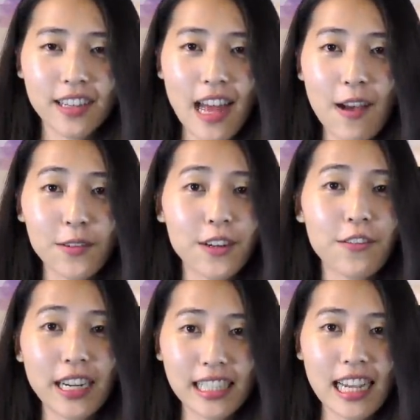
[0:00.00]
Have a
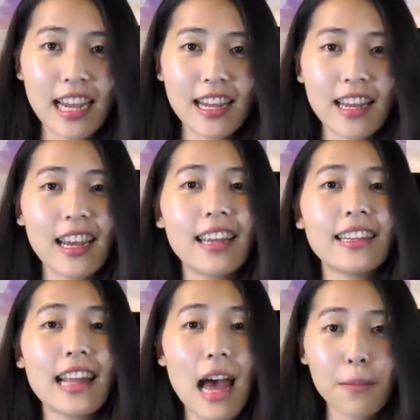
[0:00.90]
great day
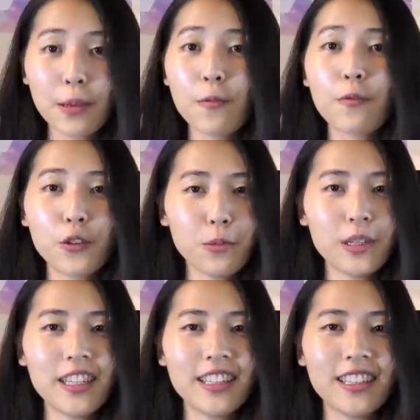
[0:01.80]
and happy full
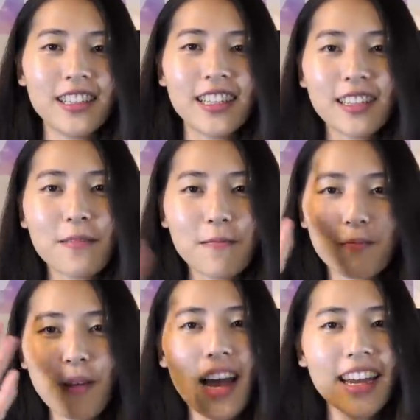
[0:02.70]
moon.
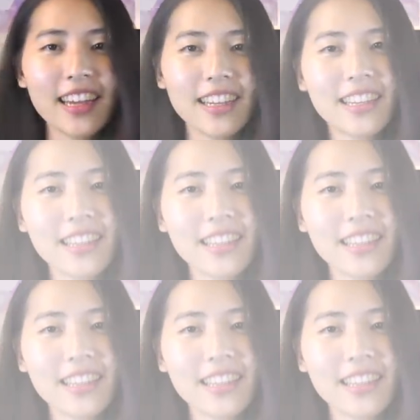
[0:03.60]
Bye.